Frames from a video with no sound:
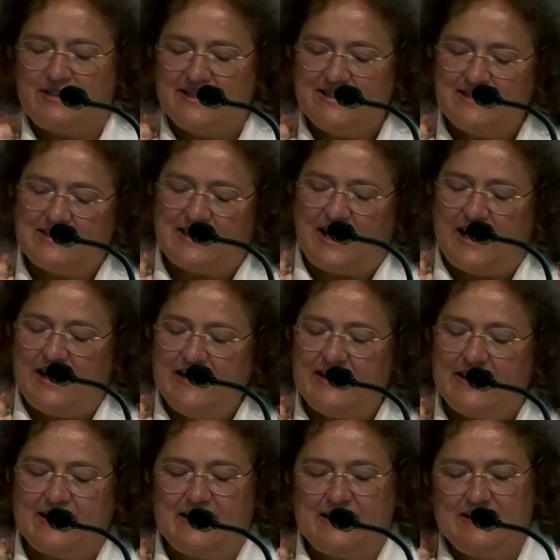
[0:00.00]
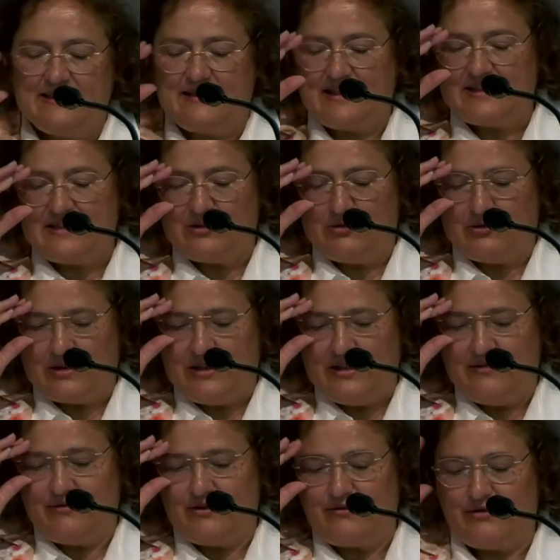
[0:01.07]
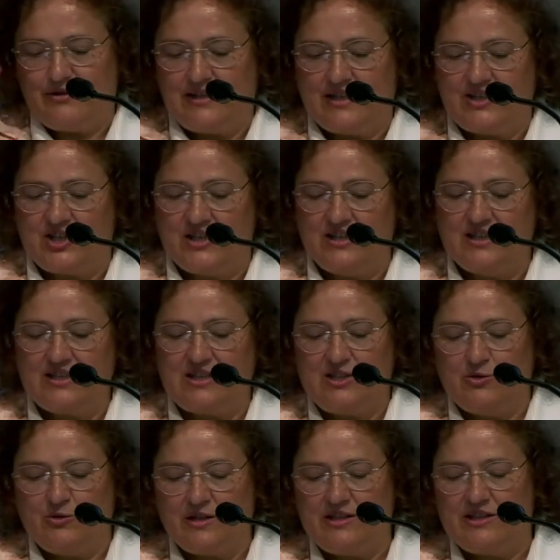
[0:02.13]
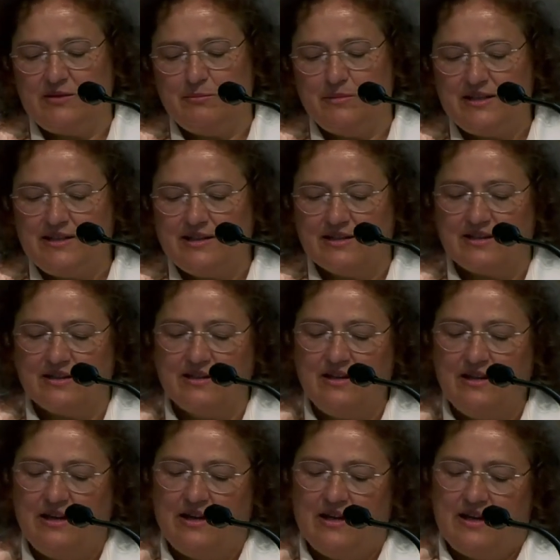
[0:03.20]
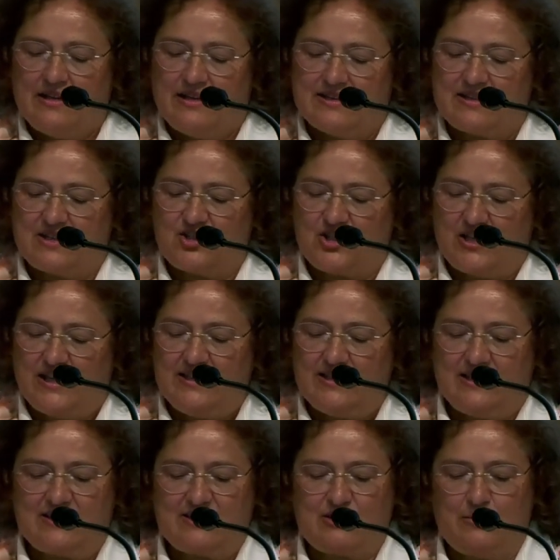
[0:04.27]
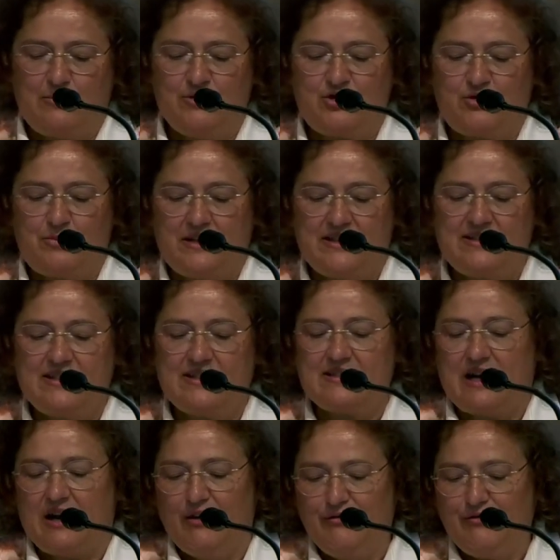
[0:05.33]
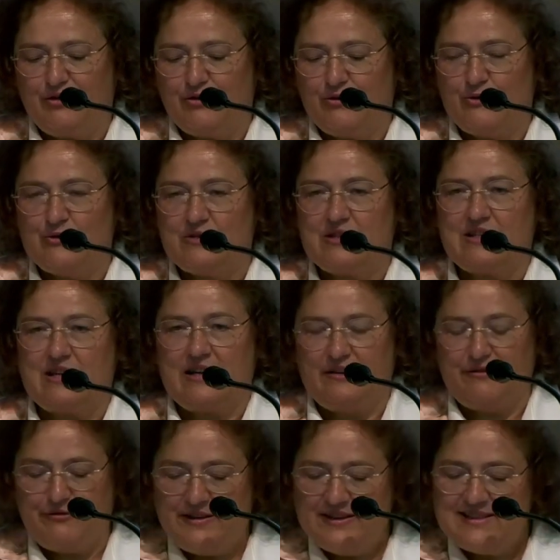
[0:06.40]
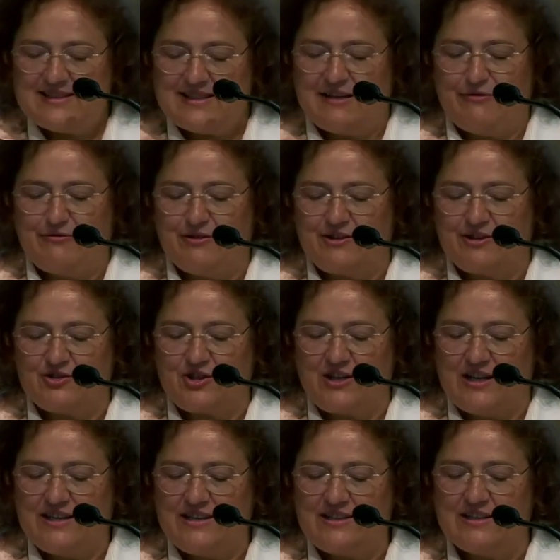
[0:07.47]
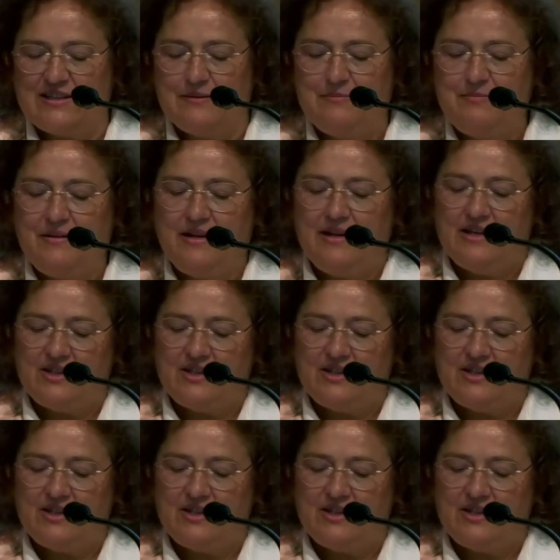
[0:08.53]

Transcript: The current gender ideology breaks up the second one, gender as two species, into multiplicity of genders, gender, desire,